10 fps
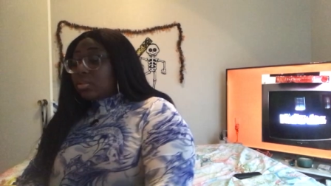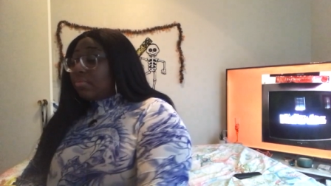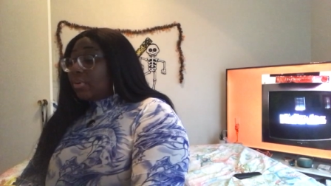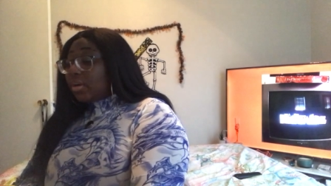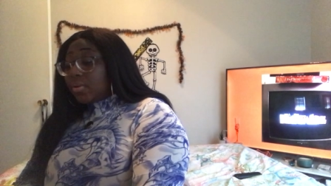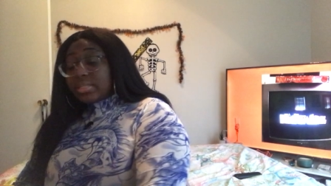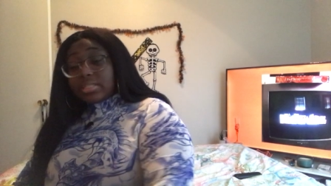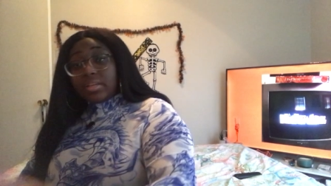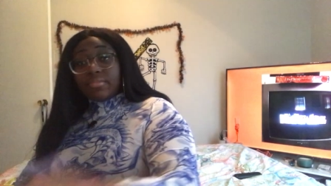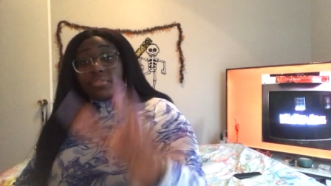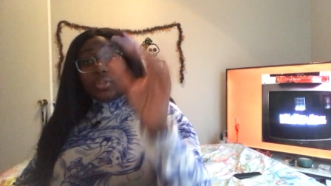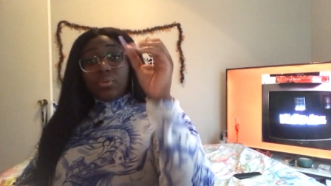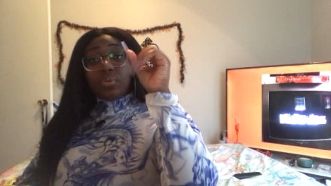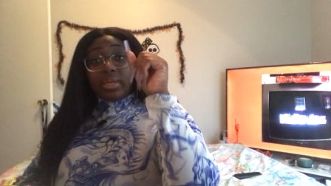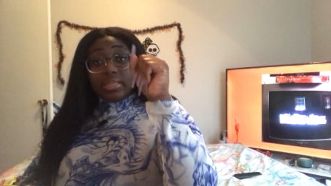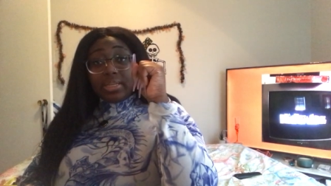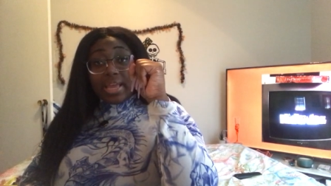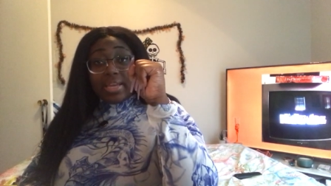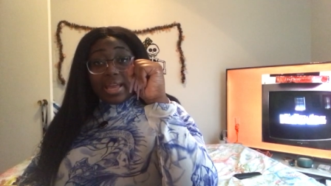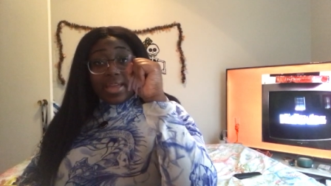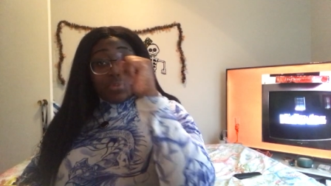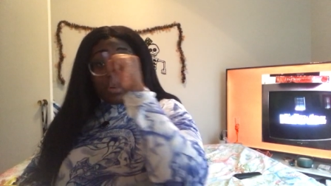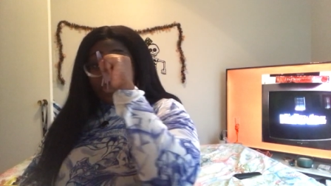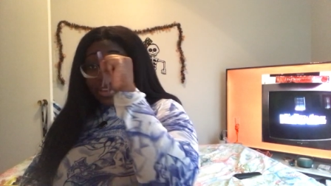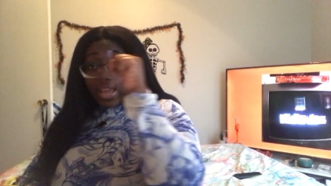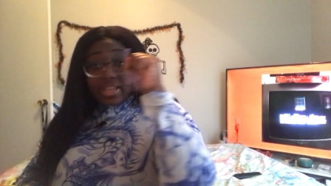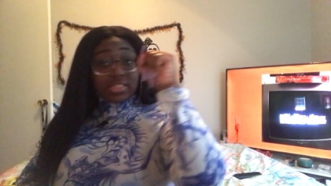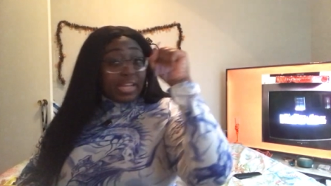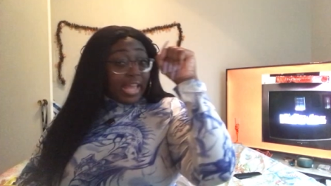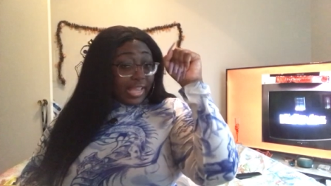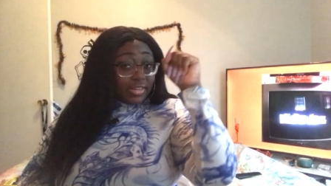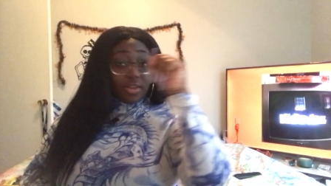So Virgo is looking for you in the daylight with a flashlight.